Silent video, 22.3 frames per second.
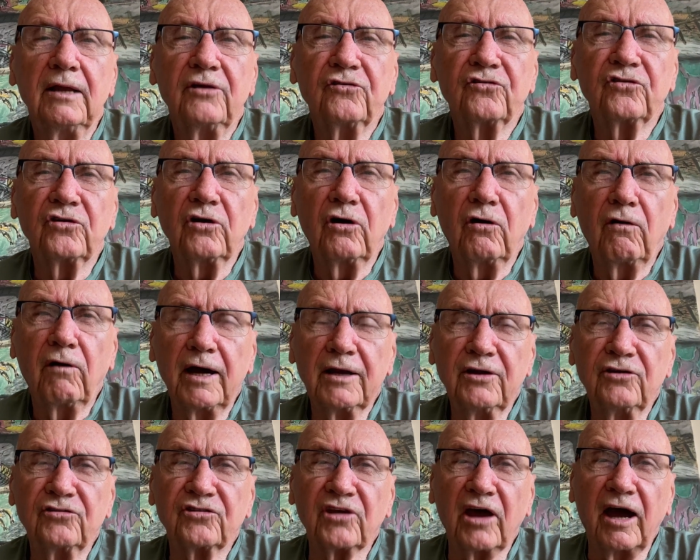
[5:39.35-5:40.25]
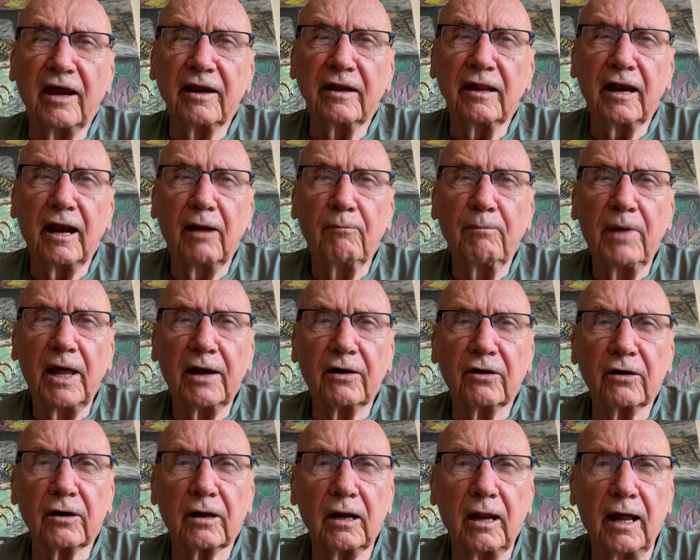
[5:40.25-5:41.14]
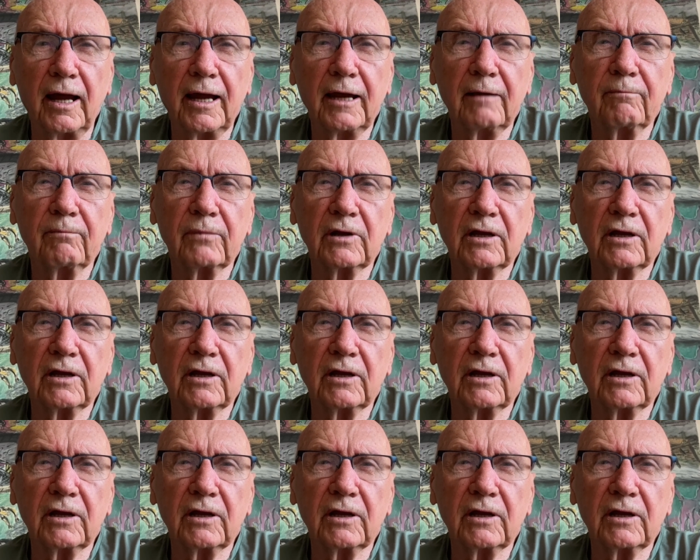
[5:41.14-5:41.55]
so I decided I better climb